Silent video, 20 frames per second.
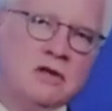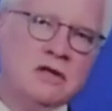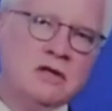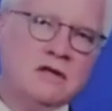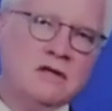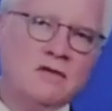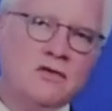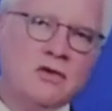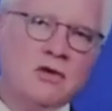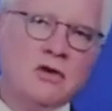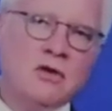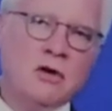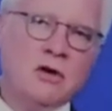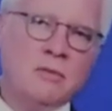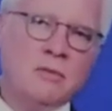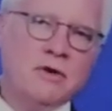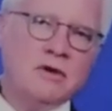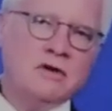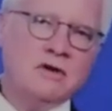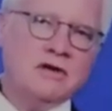with this for a
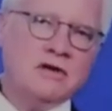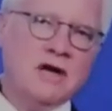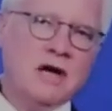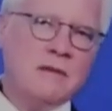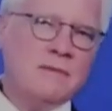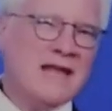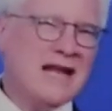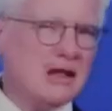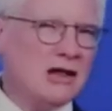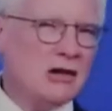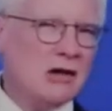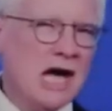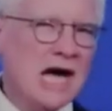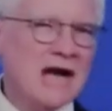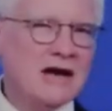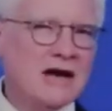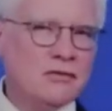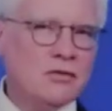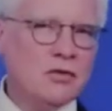long period of time that a lot